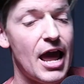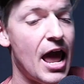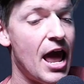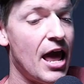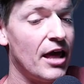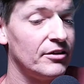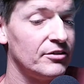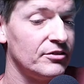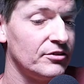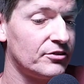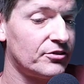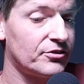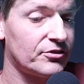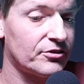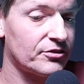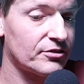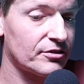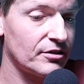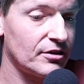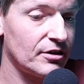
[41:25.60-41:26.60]

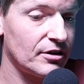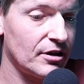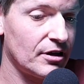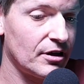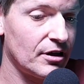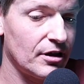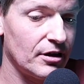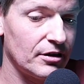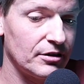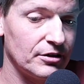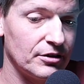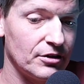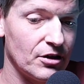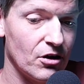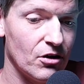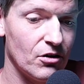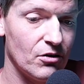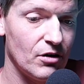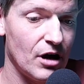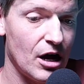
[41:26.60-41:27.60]
And you
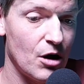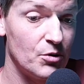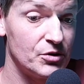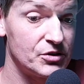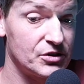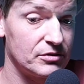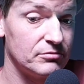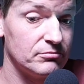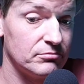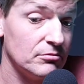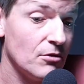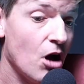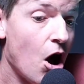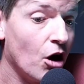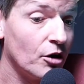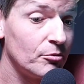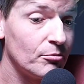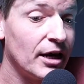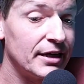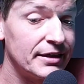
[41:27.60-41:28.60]
know, I was
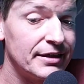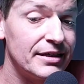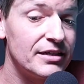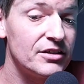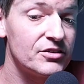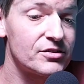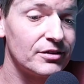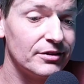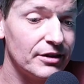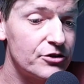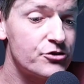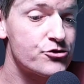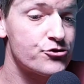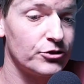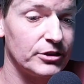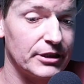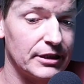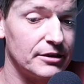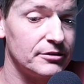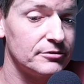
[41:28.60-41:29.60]
on my knees,
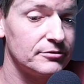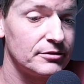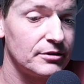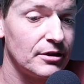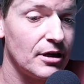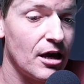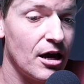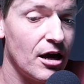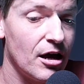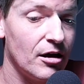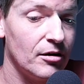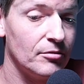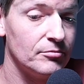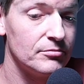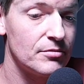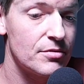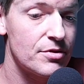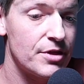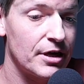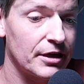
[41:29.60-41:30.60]
literally
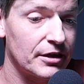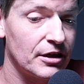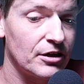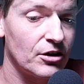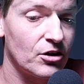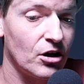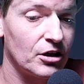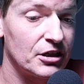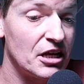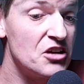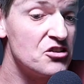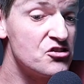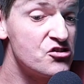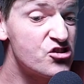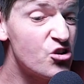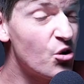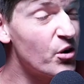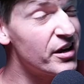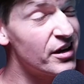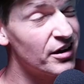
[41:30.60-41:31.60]
um, thanking God,
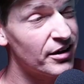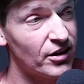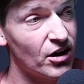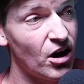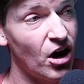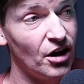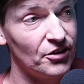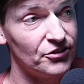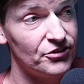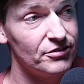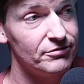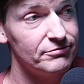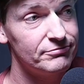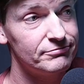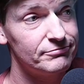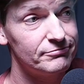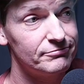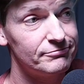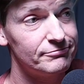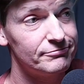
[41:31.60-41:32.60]
enjoying God,
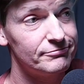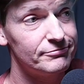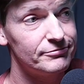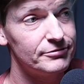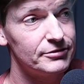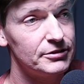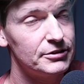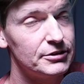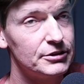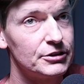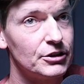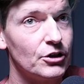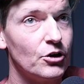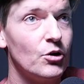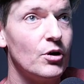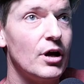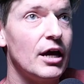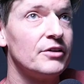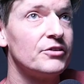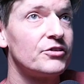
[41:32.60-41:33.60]
you
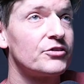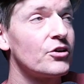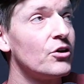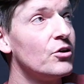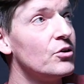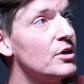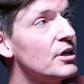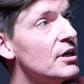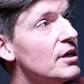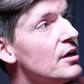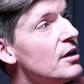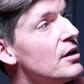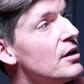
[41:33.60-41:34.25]
know, and so.